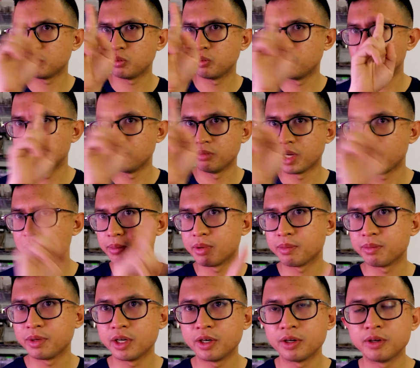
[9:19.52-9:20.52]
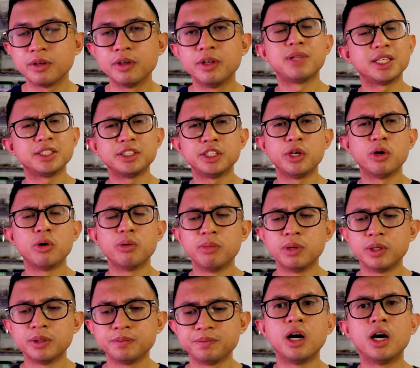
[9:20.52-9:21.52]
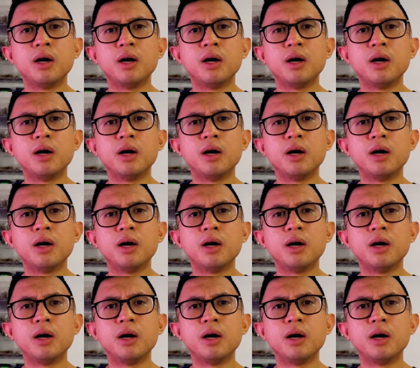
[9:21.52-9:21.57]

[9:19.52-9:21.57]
the name up here. Platyoma.